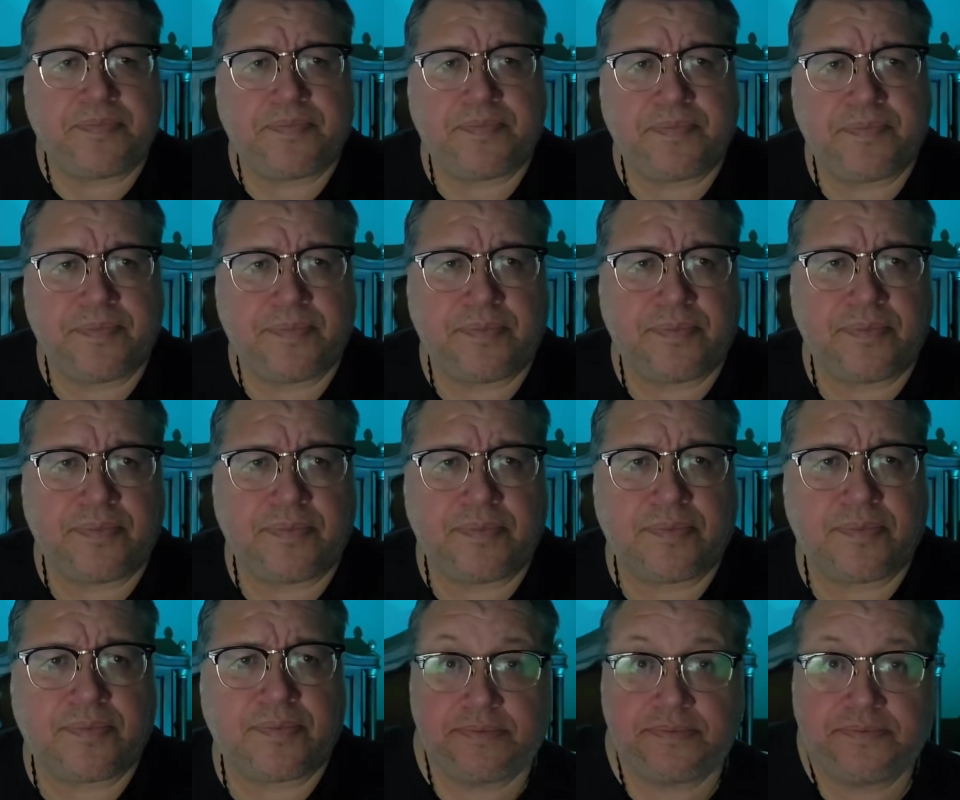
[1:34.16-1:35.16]

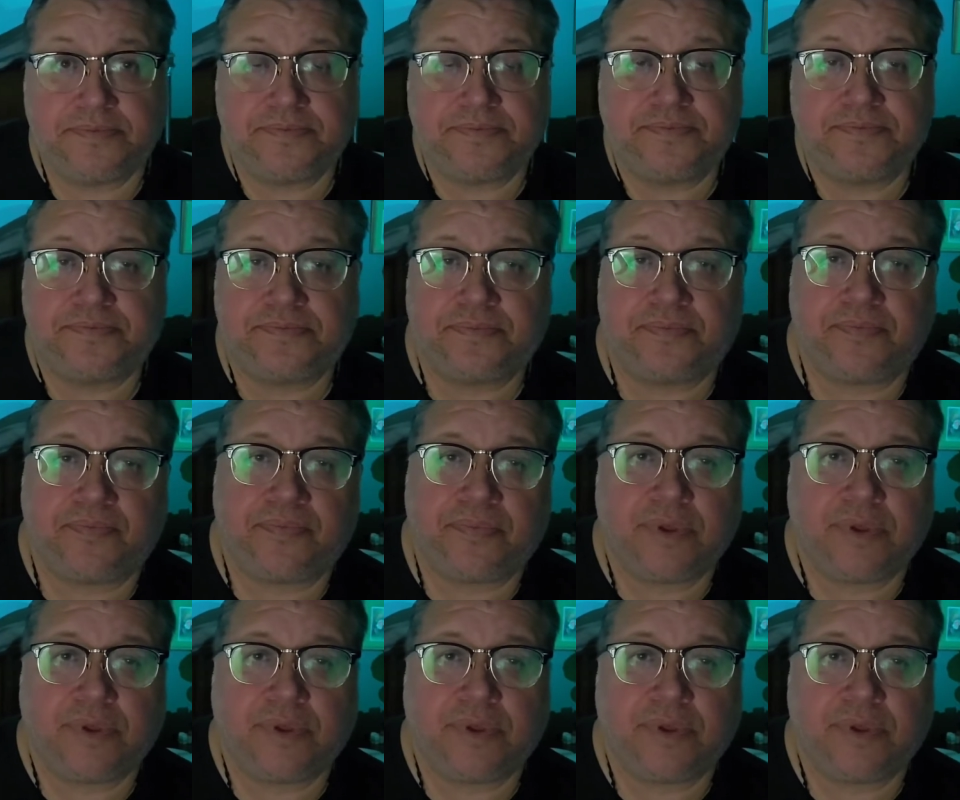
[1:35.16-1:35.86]
(no one is talking)